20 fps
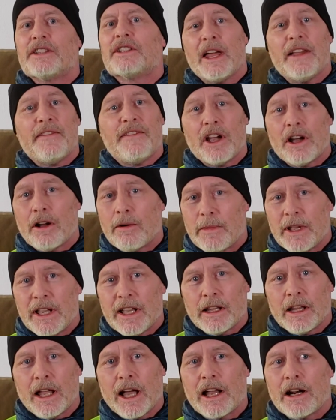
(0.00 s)
They've helped me
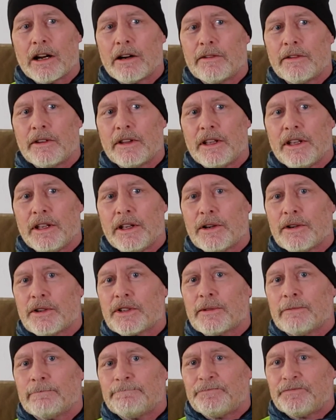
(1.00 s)
a lot over the
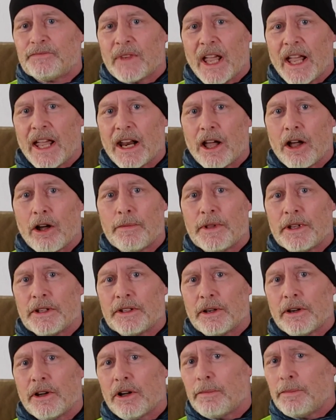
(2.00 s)
years, and I hope that
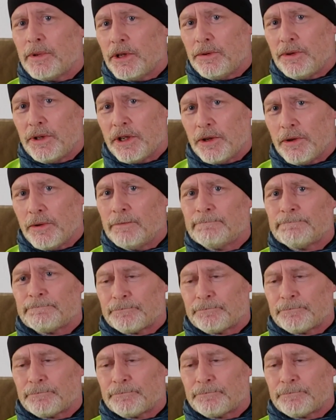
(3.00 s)
they'll help you too.